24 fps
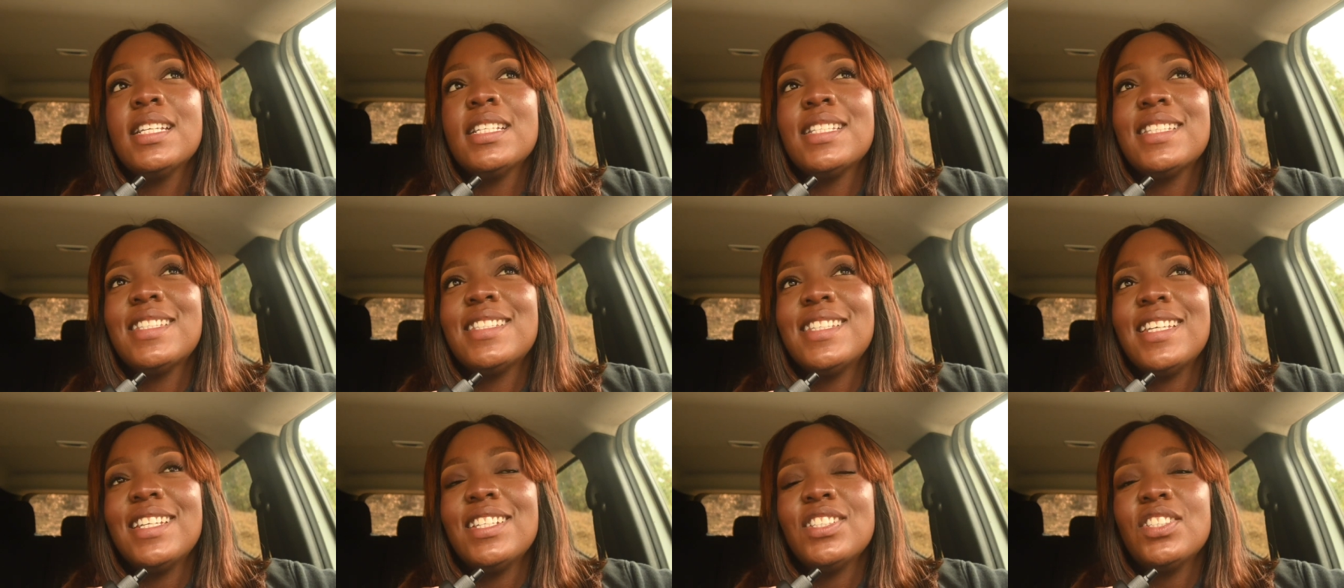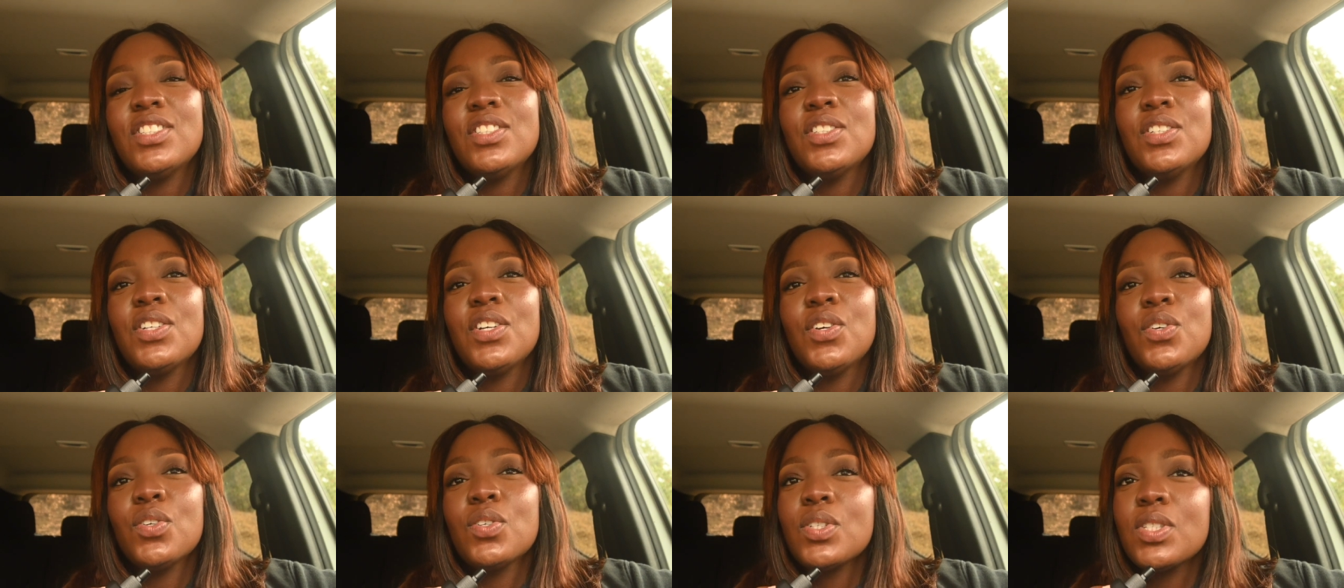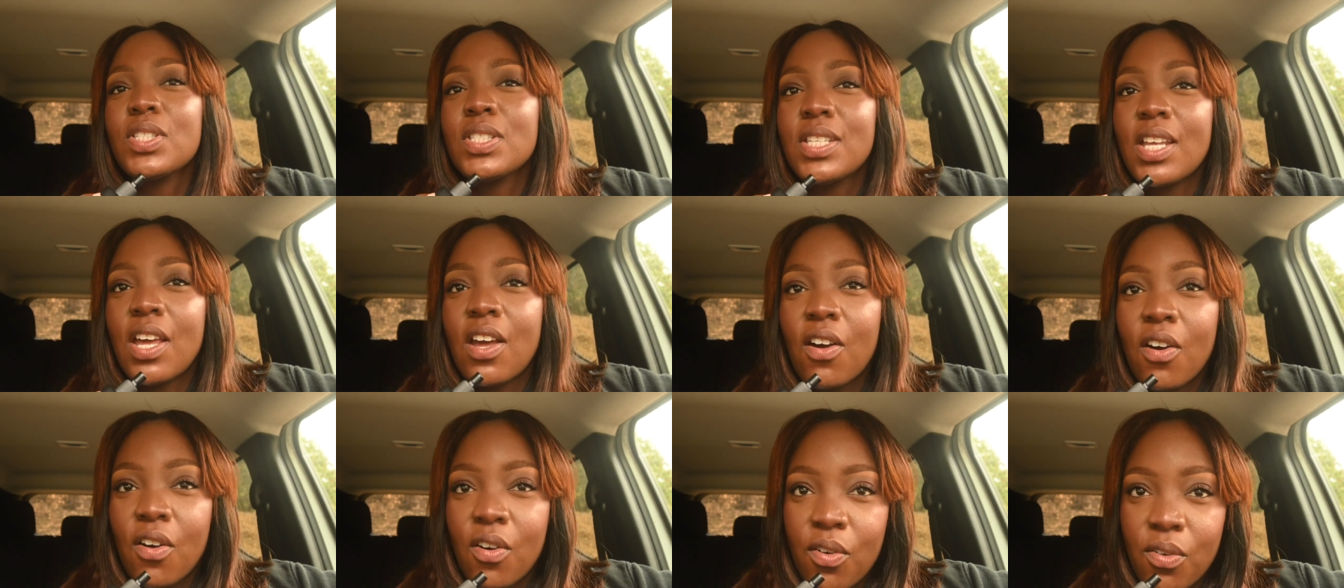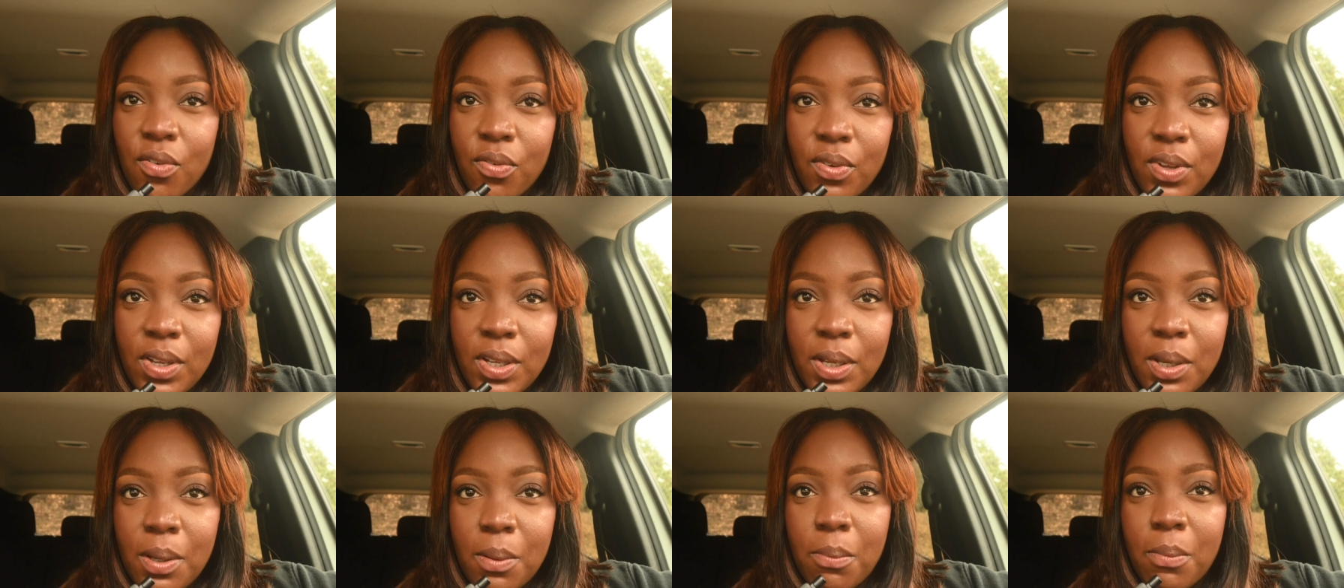center yourself
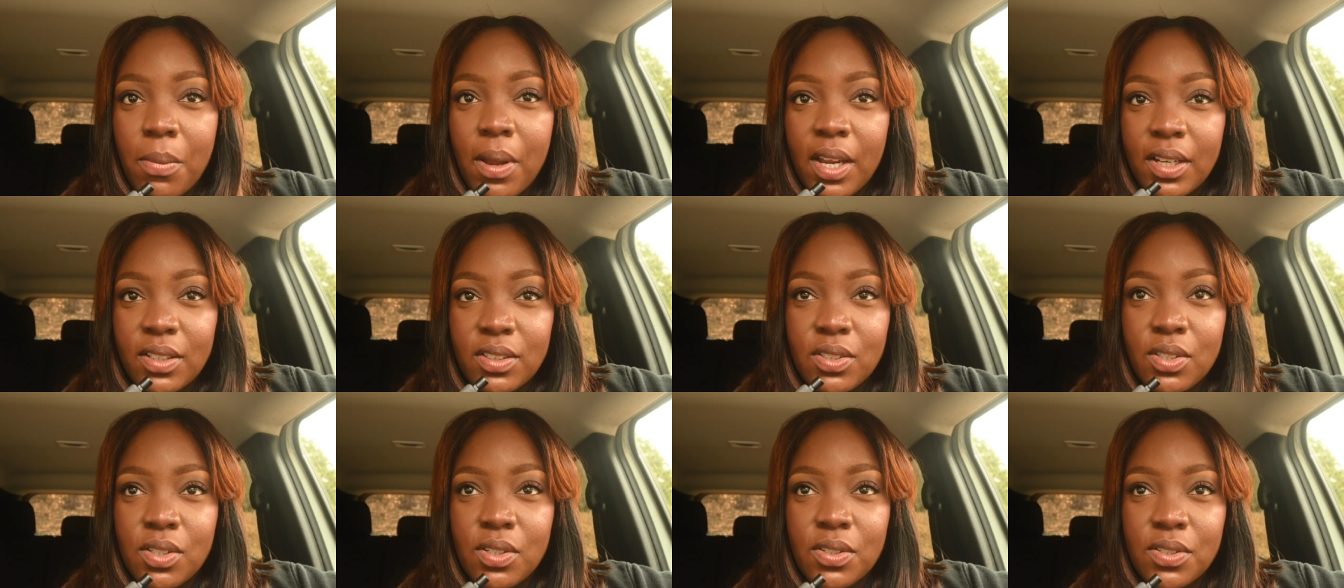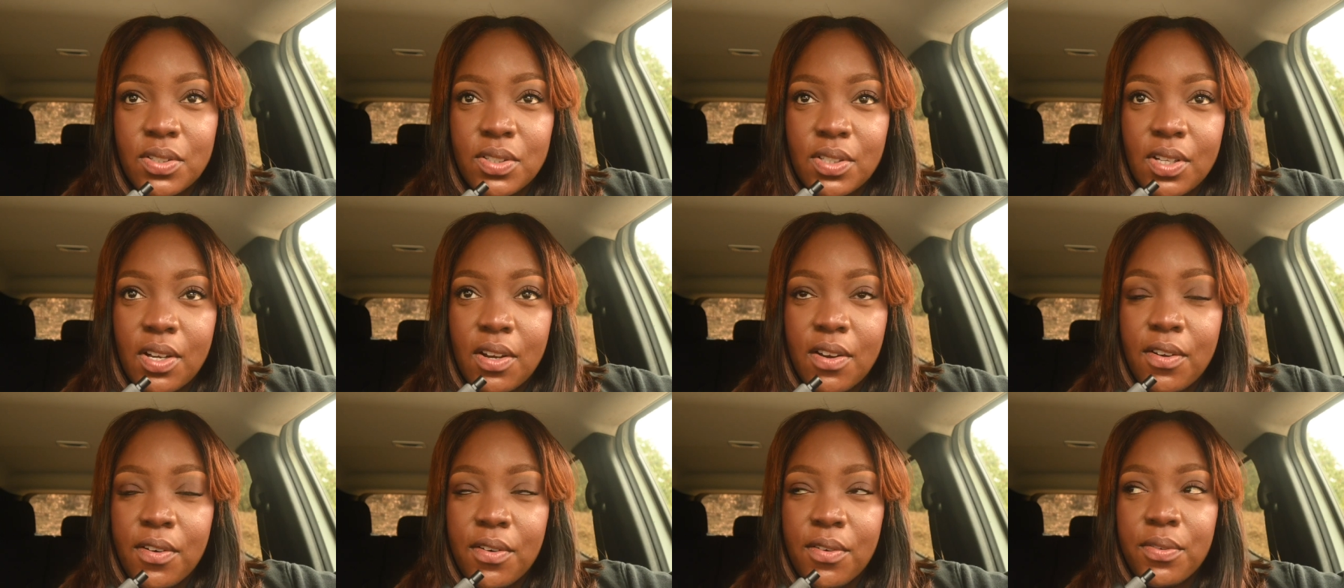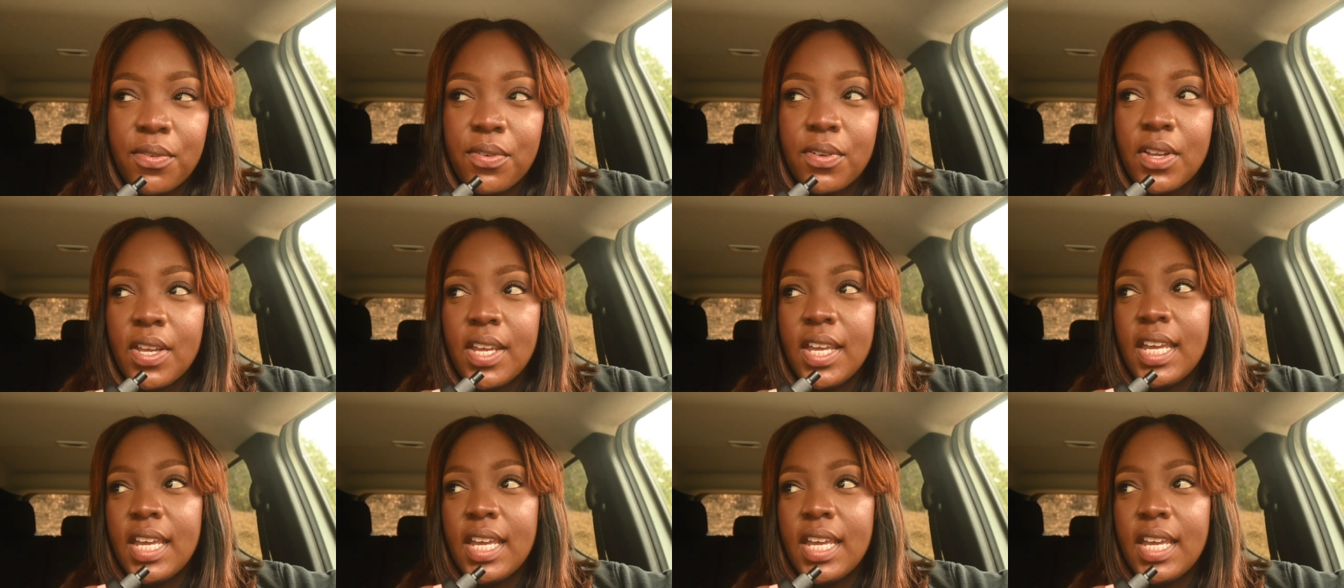and get back to yourself